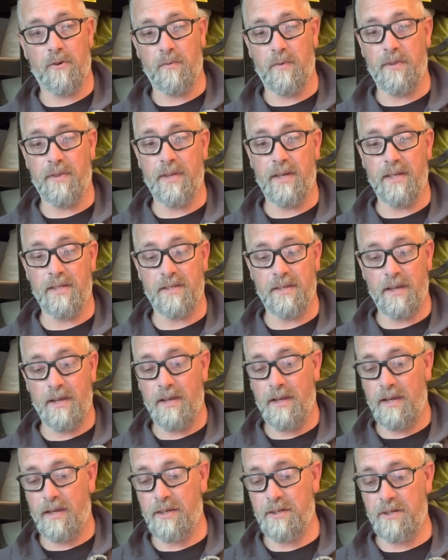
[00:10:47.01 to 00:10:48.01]
with this
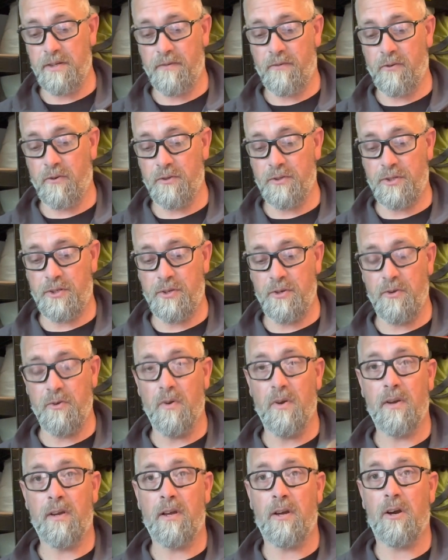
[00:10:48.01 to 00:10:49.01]
is you've got
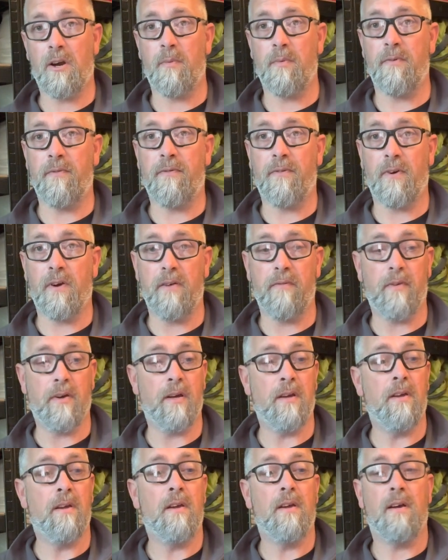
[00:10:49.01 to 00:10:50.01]
two carbon fiber